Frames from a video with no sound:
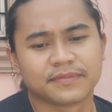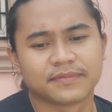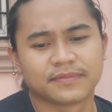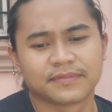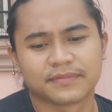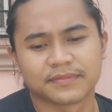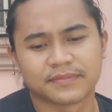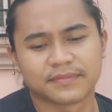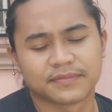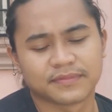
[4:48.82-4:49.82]

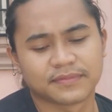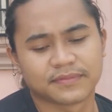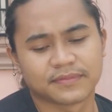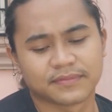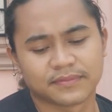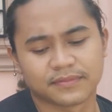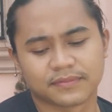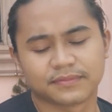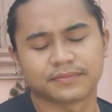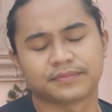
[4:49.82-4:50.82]

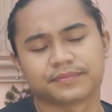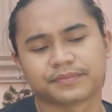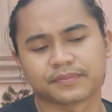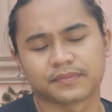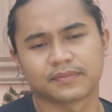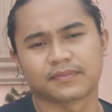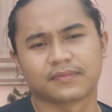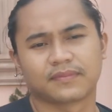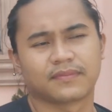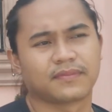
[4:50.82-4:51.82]

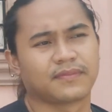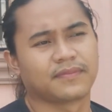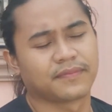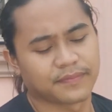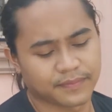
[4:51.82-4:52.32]
(silent)